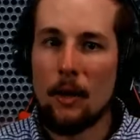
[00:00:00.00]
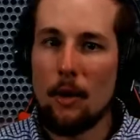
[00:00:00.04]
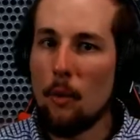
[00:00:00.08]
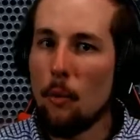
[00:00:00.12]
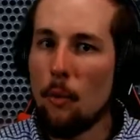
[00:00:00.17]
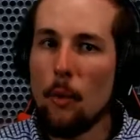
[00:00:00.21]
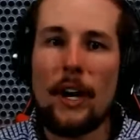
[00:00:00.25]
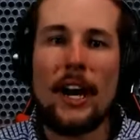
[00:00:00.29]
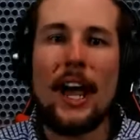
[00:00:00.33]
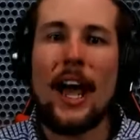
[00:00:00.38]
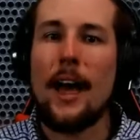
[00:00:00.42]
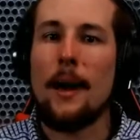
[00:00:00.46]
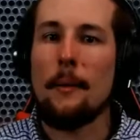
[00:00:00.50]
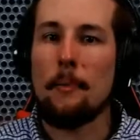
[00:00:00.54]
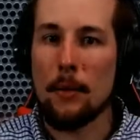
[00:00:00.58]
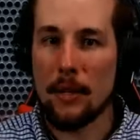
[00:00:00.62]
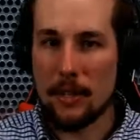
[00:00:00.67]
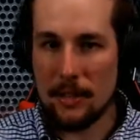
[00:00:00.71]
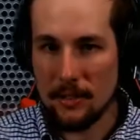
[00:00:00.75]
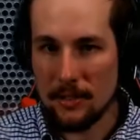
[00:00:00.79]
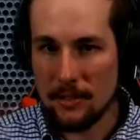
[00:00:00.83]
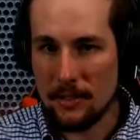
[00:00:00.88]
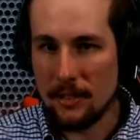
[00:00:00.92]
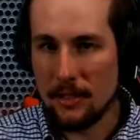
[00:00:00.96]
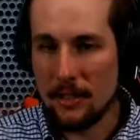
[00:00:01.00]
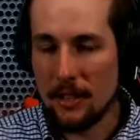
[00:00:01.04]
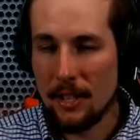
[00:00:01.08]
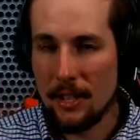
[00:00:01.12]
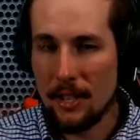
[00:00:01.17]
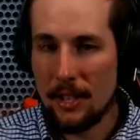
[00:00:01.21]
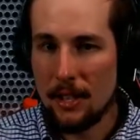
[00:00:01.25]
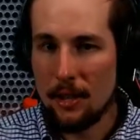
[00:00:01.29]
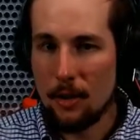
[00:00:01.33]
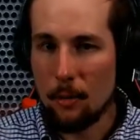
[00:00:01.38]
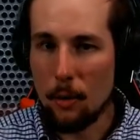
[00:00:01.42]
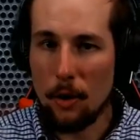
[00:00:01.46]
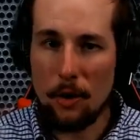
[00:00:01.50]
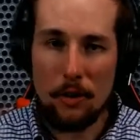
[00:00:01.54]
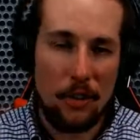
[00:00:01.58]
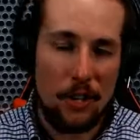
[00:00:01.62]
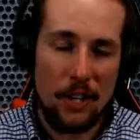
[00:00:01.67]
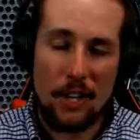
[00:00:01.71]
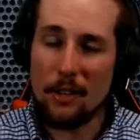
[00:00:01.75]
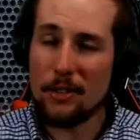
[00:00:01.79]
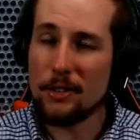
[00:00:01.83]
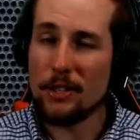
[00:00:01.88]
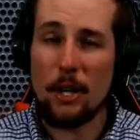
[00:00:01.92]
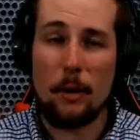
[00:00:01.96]
What happens? Well, the
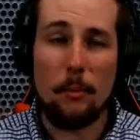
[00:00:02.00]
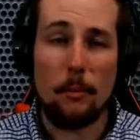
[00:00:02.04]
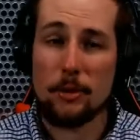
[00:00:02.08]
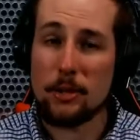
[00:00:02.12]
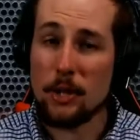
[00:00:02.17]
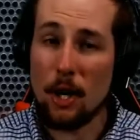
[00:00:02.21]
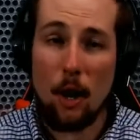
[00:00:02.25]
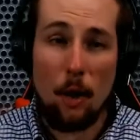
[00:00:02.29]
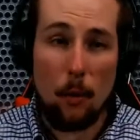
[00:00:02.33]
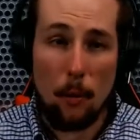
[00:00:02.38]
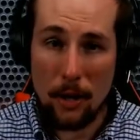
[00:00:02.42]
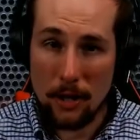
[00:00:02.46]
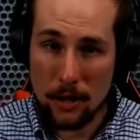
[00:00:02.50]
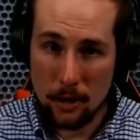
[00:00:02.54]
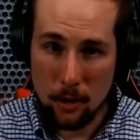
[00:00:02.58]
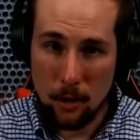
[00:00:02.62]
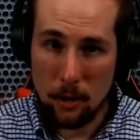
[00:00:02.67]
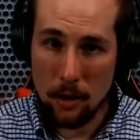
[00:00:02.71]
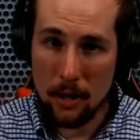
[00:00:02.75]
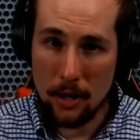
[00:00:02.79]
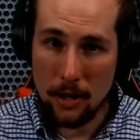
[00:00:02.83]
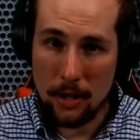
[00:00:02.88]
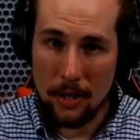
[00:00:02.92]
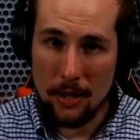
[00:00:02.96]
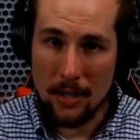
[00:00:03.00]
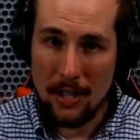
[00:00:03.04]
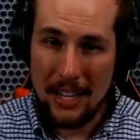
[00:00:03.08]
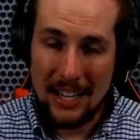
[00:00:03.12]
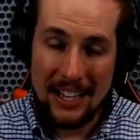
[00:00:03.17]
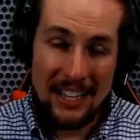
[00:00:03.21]
nail's almost always crooked.